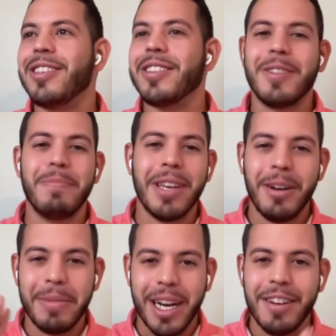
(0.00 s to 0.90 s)
just
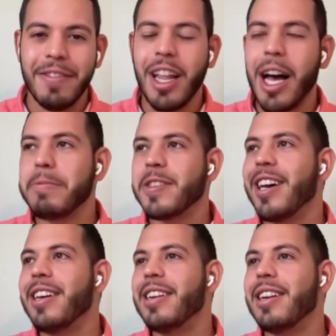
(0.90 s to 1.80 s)
become kind of
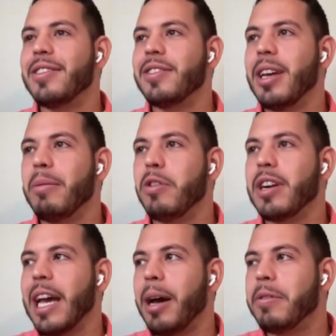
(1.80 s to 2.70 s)
lopsided as you get
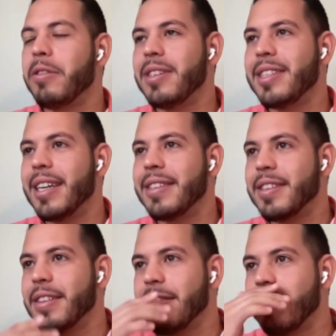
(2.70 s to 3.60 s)
more capital
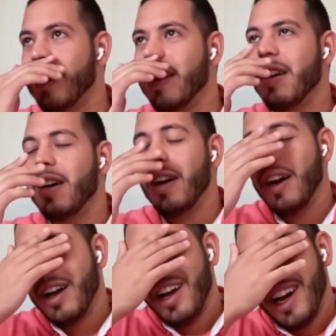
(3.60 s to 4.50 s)
intensive.
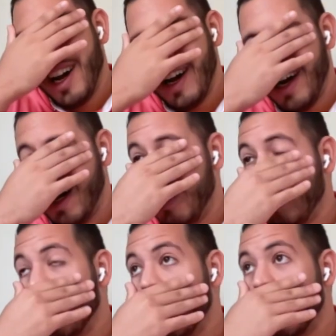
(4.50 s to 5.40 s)

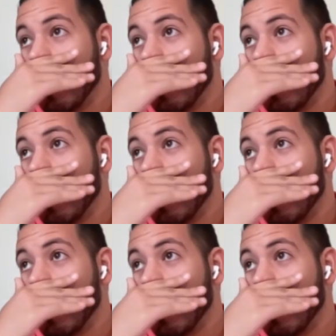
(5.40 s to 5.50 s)
That